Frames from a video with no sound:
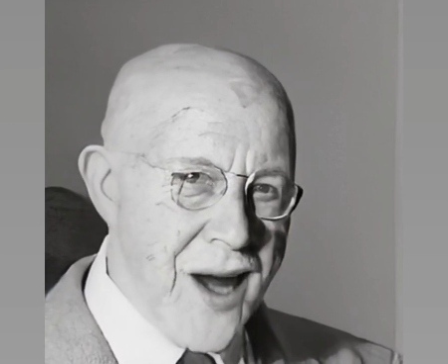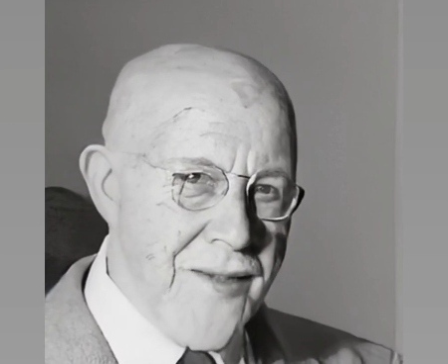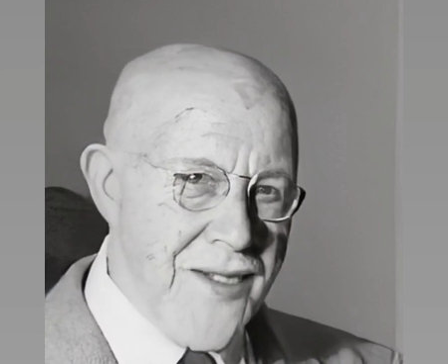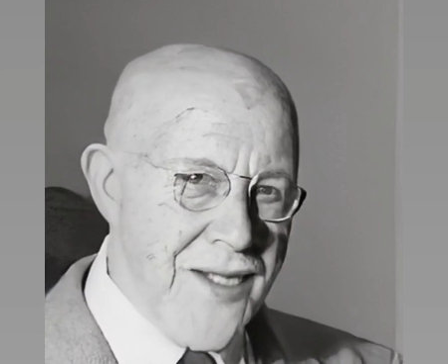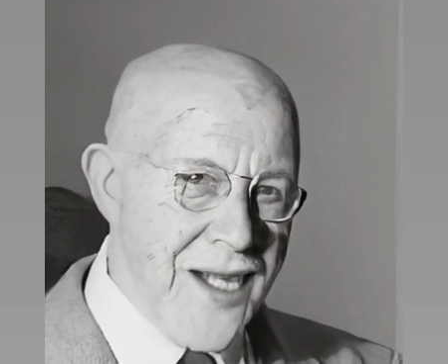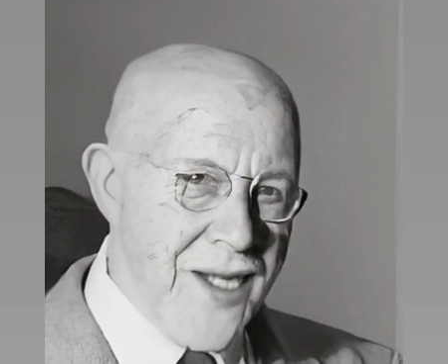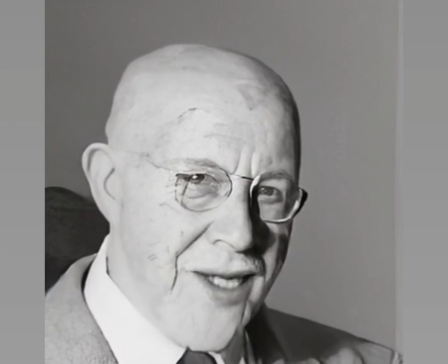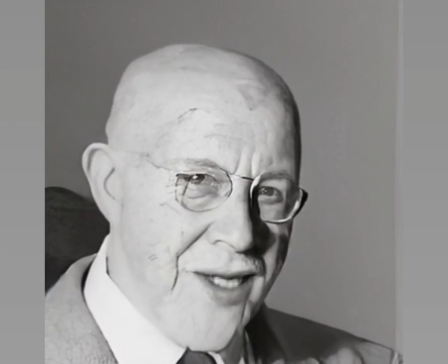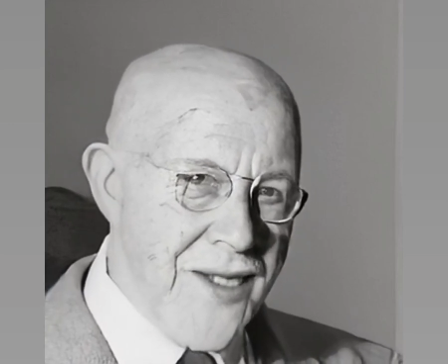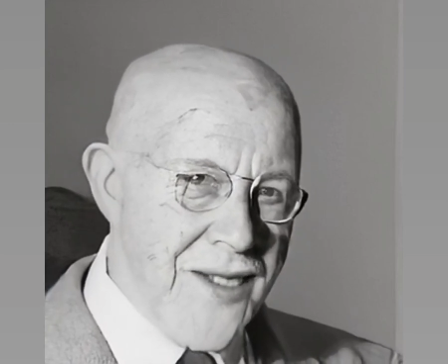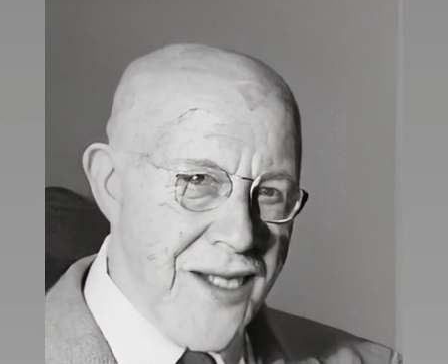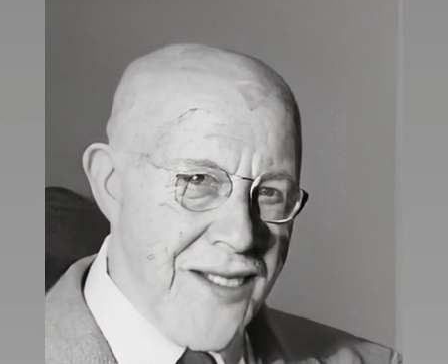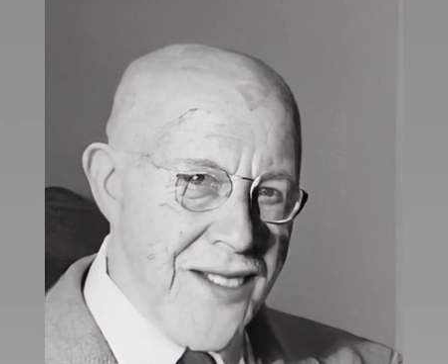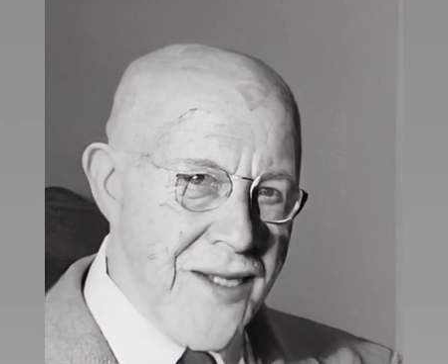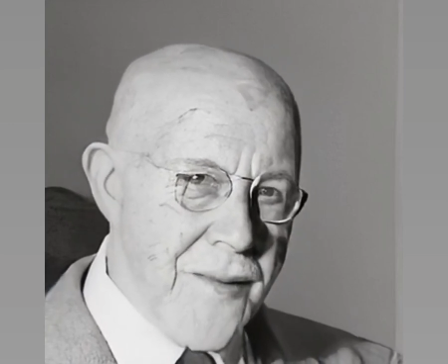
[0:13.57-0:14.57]

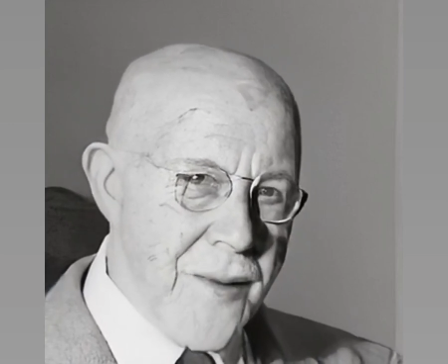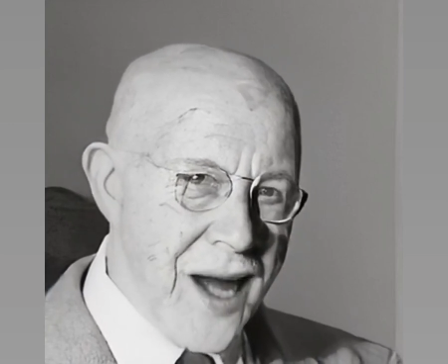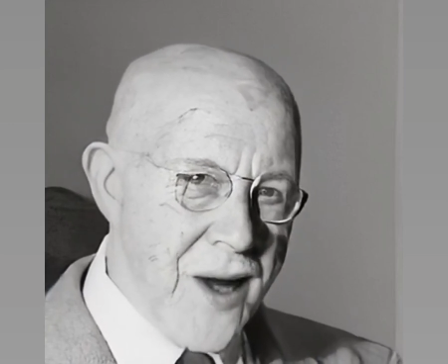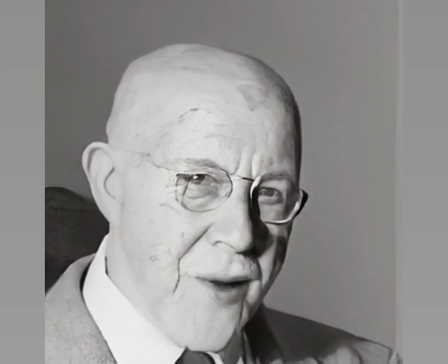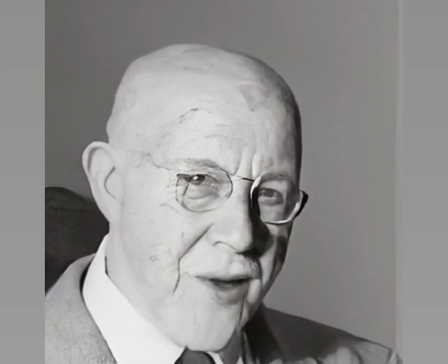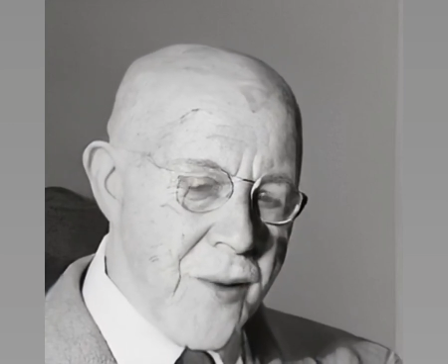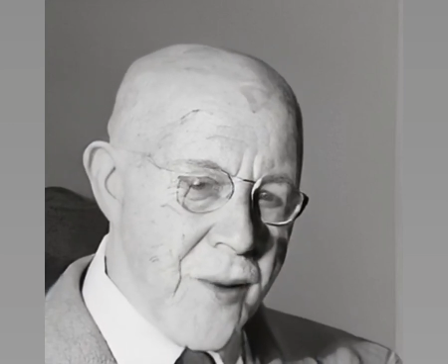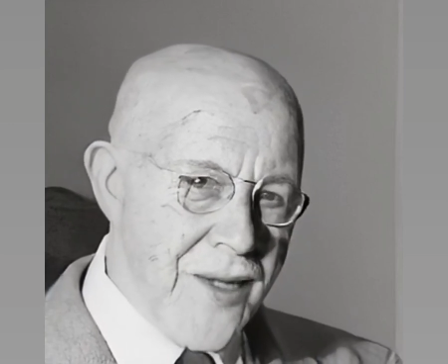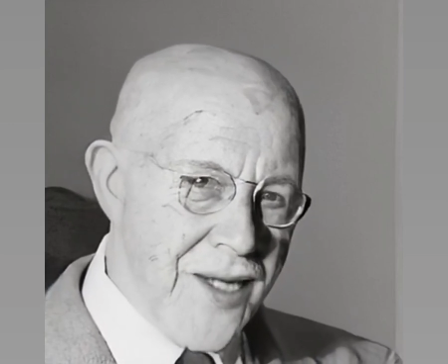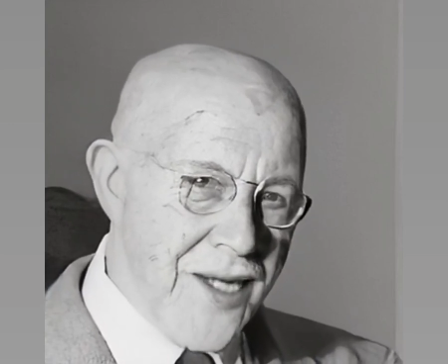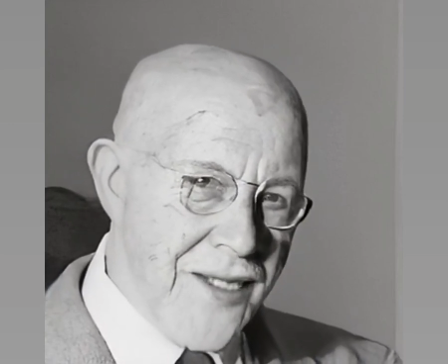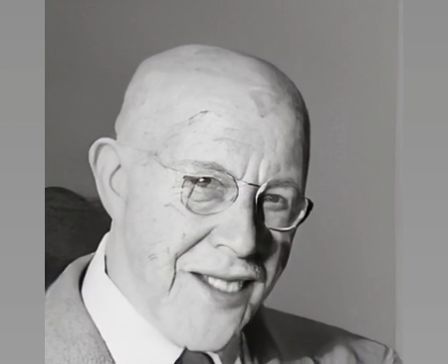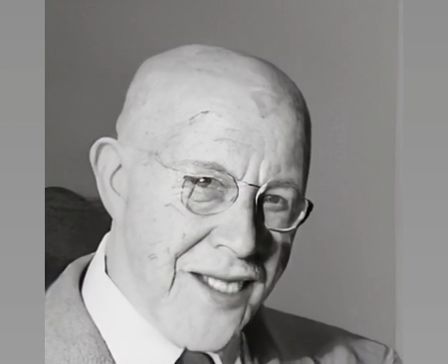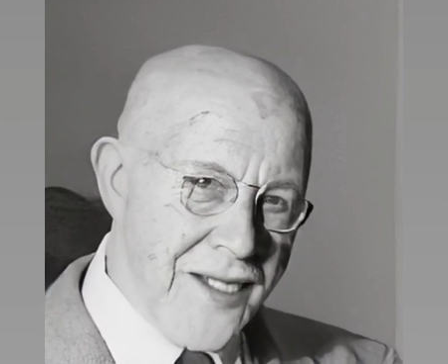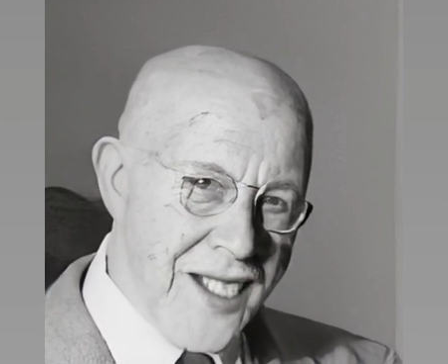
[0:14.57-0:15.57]
Gravitation is the power
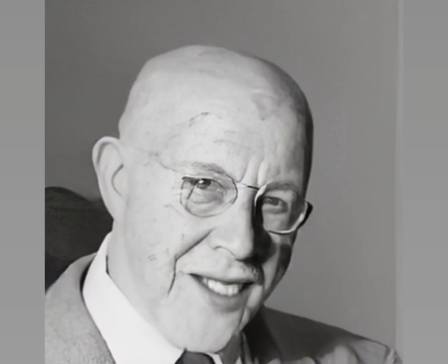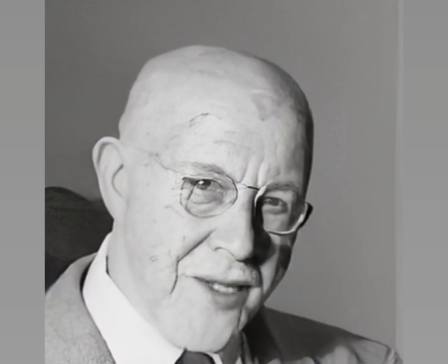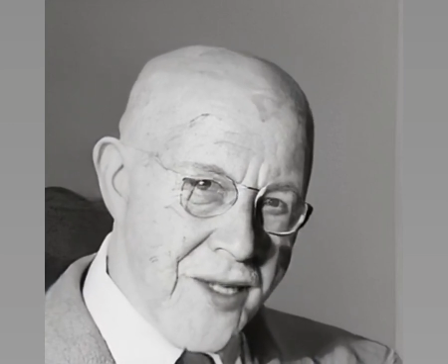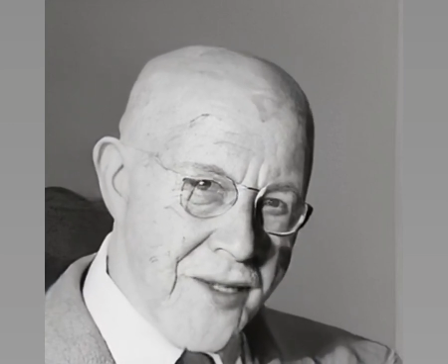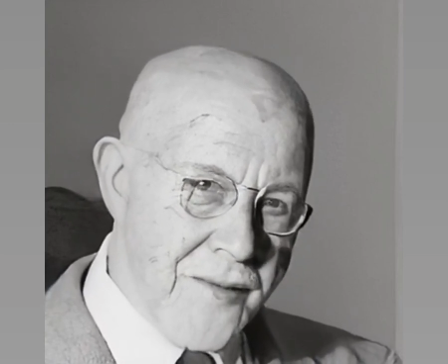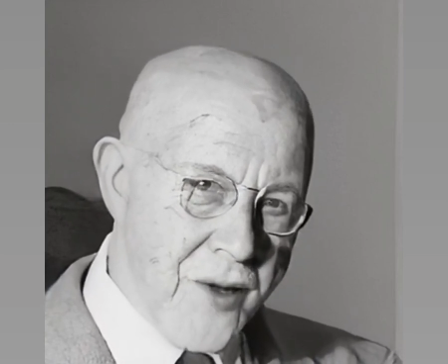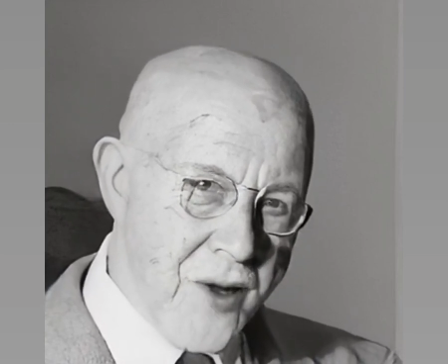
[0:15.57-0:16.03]
within the electric